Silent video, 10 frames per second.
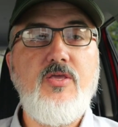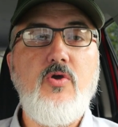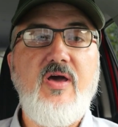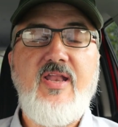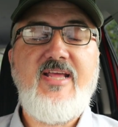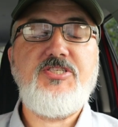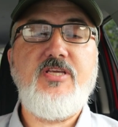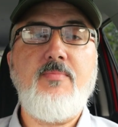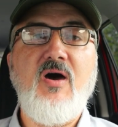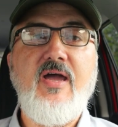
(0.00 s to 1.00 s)

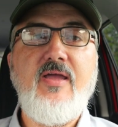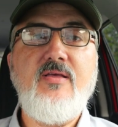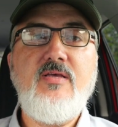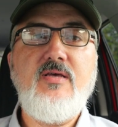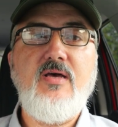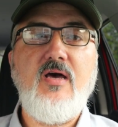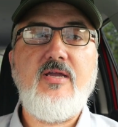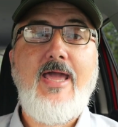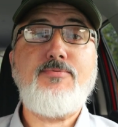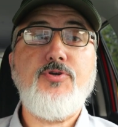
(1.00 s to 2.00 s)
HDMI
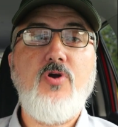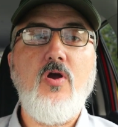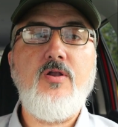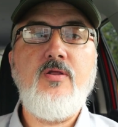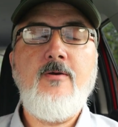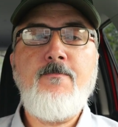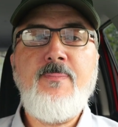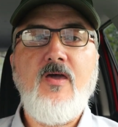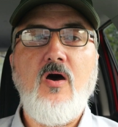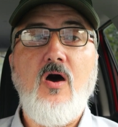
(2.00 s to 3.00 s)
capture card
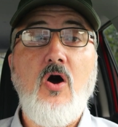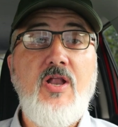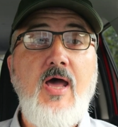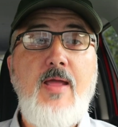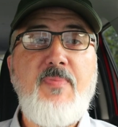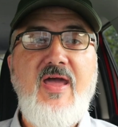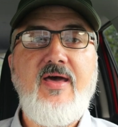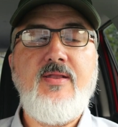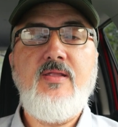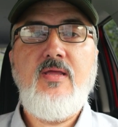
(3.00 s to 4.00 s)
on an iPad,